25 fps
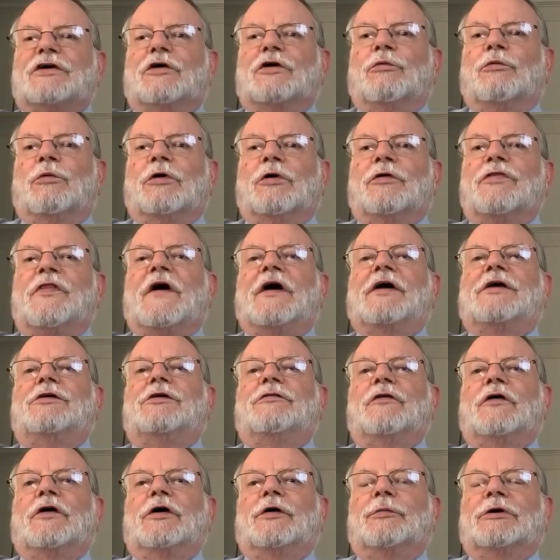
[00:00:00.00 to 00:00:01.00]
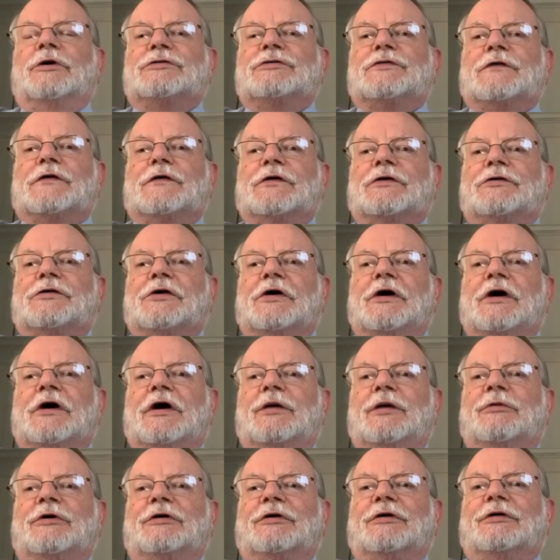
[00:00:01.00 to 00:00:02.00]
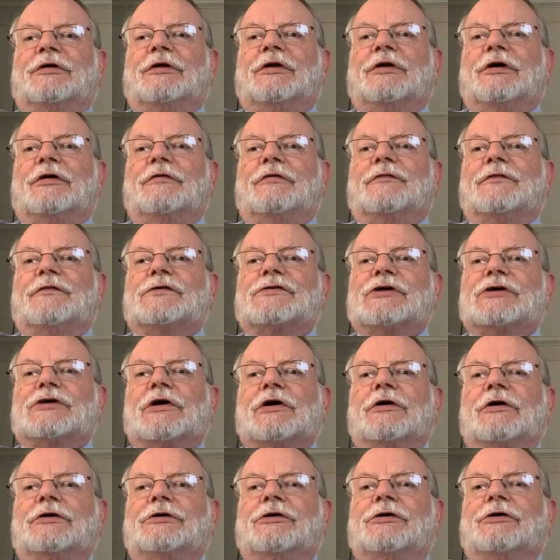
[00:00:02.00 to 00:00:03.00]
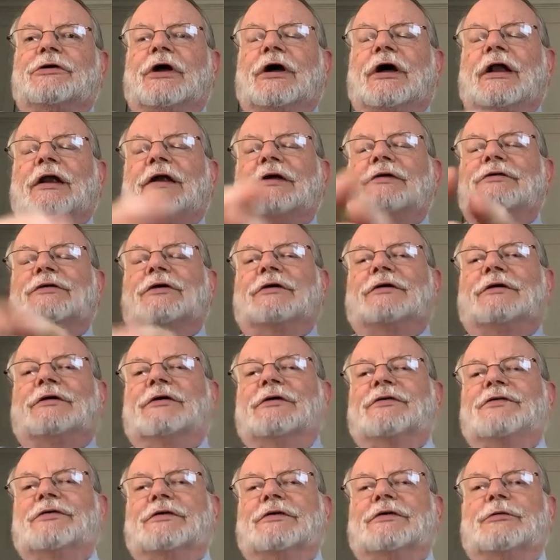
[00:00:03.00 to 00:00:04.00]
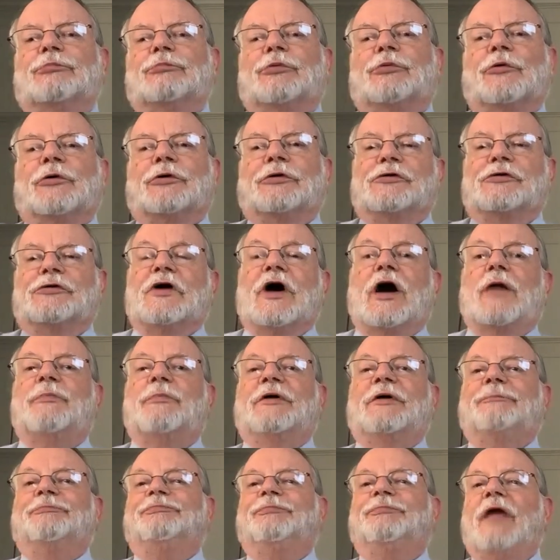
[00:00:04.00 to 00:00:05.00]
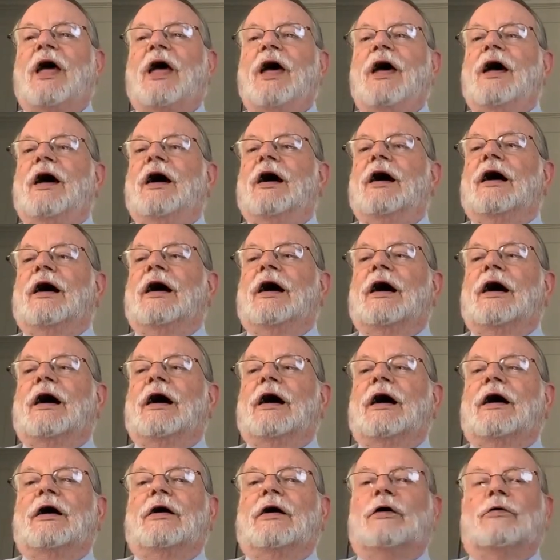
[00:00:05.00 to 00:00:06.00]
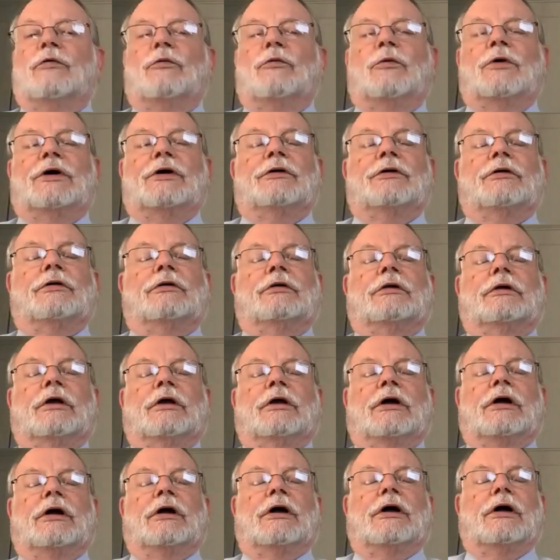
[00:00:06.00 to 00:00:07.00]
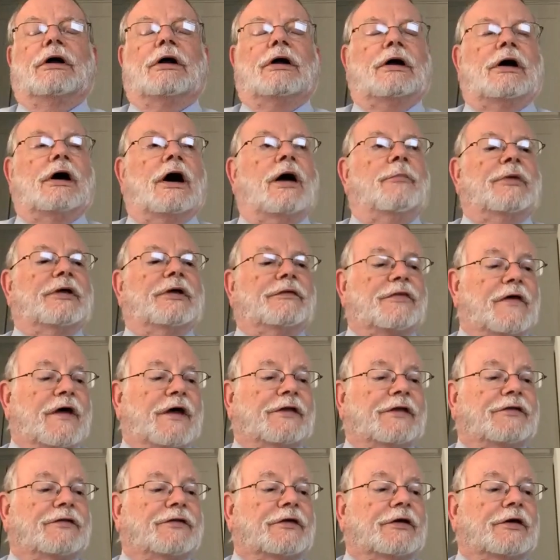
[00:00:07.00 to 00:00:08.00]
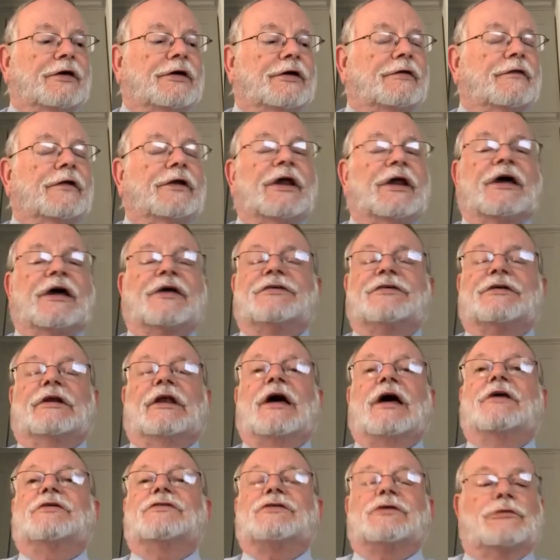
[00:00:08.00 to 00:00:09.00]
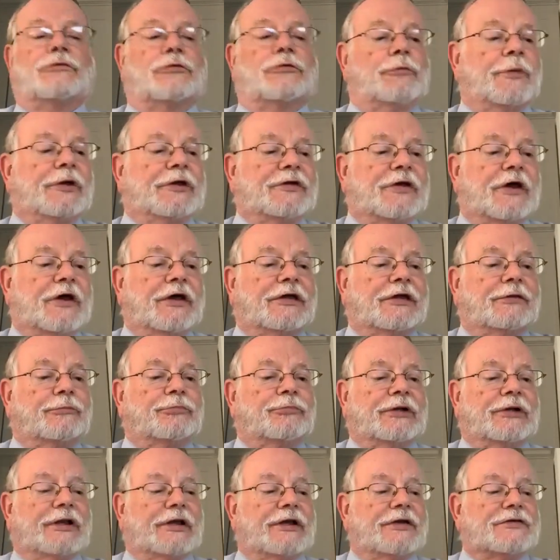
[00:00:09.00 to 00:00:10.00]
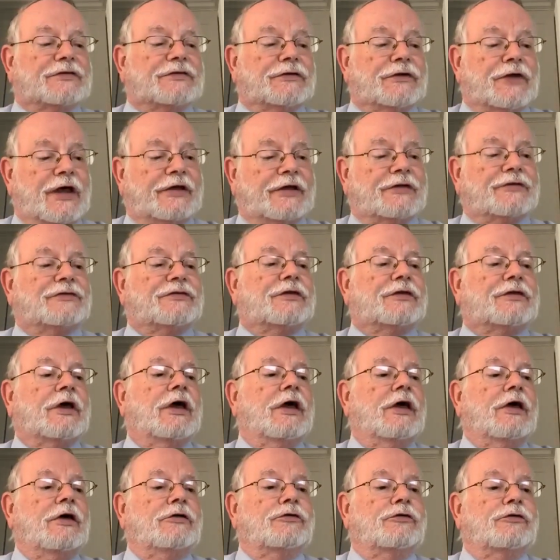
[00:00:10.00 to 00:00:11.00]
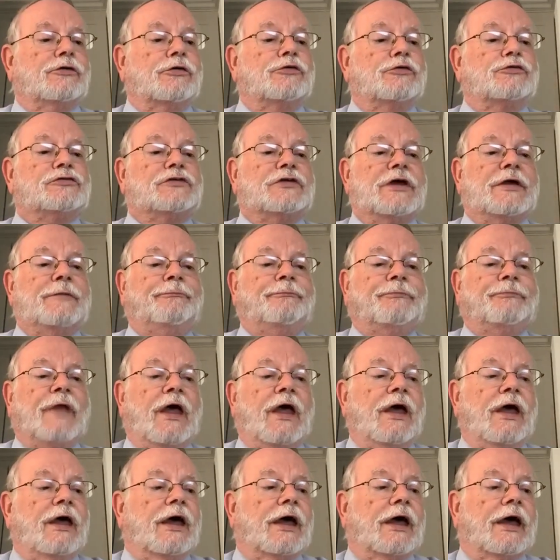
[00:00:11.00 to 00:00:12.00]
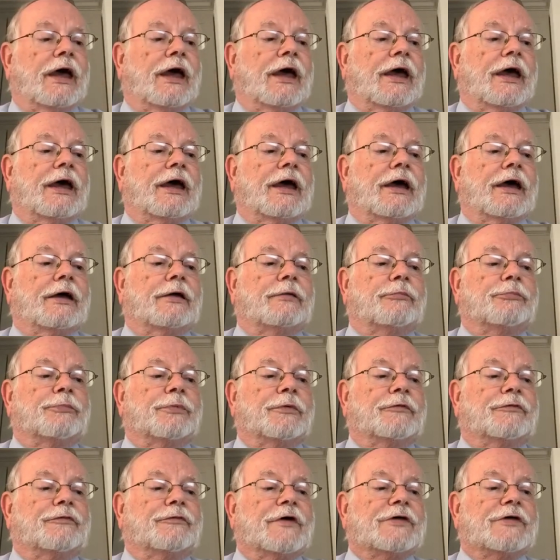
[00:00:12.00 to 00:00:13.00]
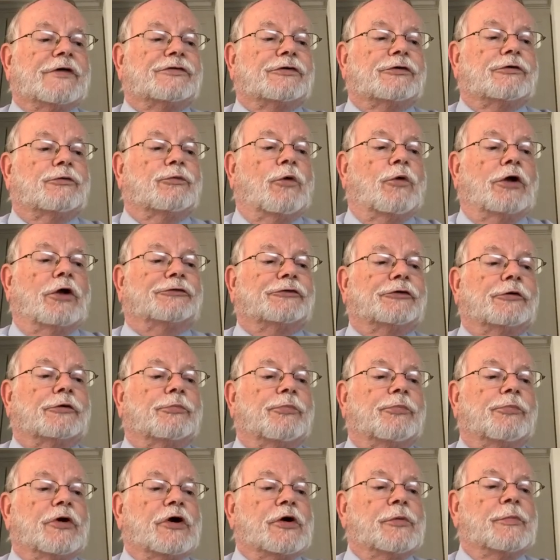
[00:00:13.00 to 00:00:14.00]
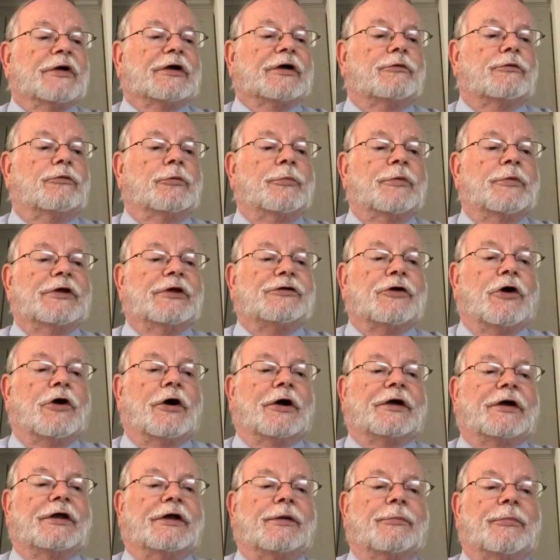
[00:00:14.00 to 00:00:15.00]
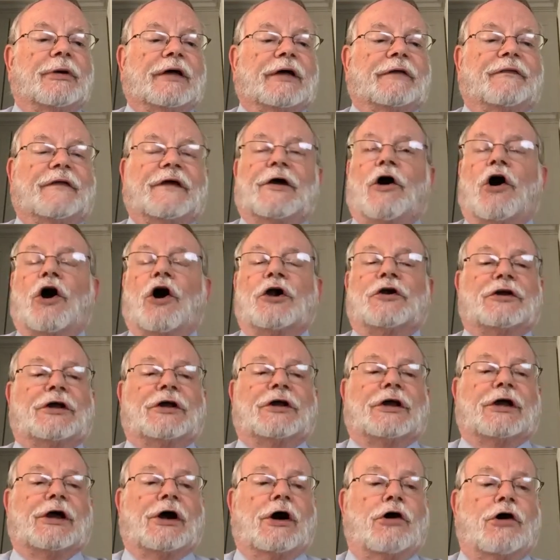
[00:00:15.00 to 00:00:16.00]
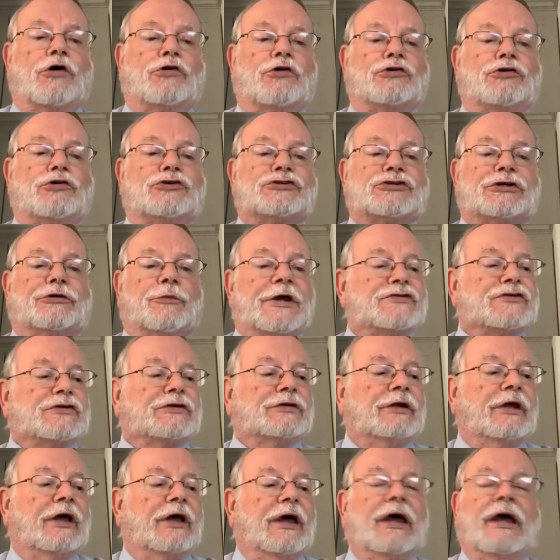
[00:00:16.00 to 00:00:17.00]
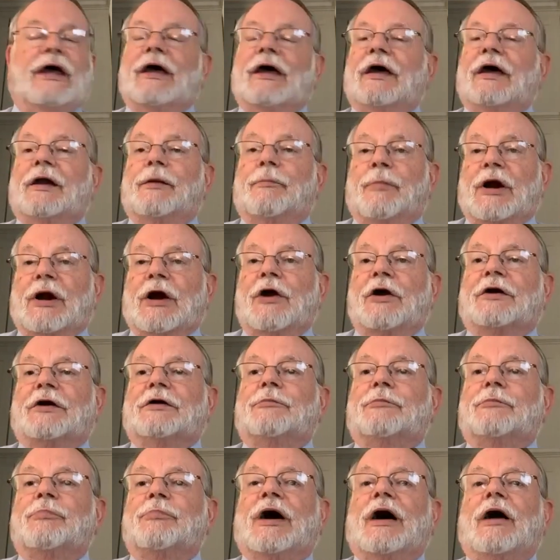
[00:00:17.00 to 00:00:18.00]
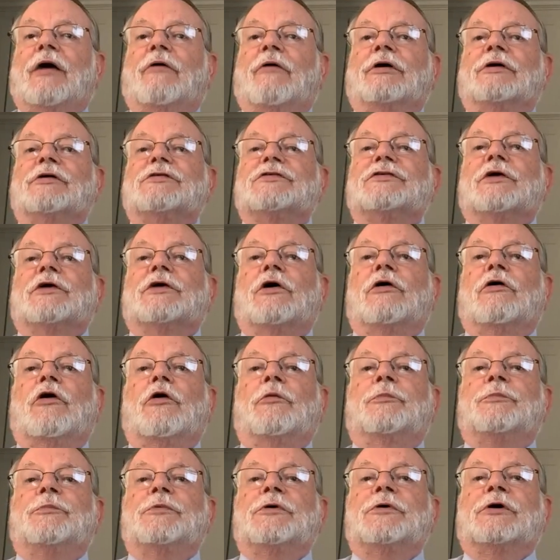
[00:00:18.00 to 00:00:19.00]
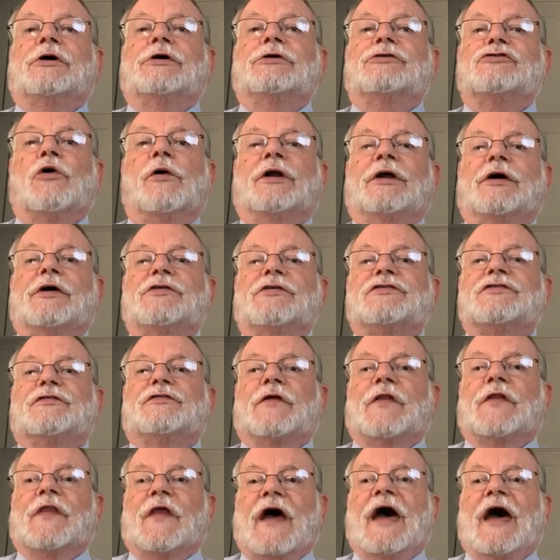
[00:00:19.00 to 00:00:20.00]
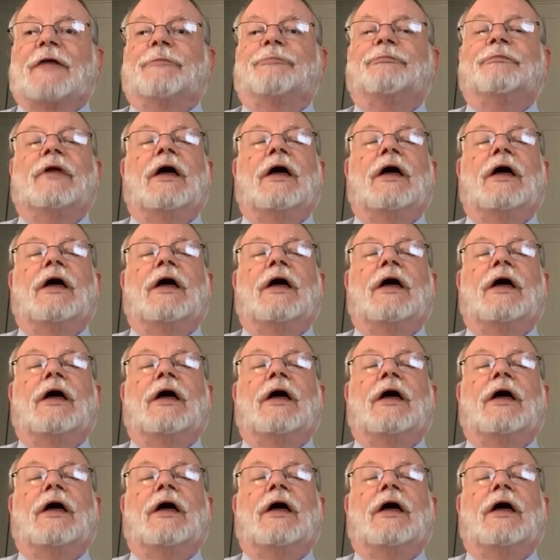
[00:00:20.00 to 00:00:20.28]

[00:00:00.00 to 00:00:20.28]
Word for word: Well, thank you very much for your time and uh, for sharing your knowledge on this important topic. Uh, we'll comment that uh, the next lecture will be taking place next Tuesday, and Professor Walter Berbrick will be talking about the Arctic Ocean region and American power. So hope you can join us for that.